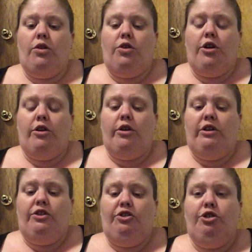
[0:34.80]
there
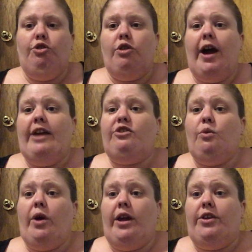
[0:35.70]
is two kinds
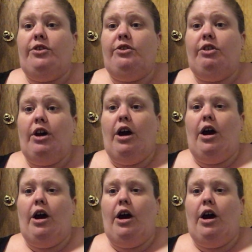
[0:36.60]
of waste.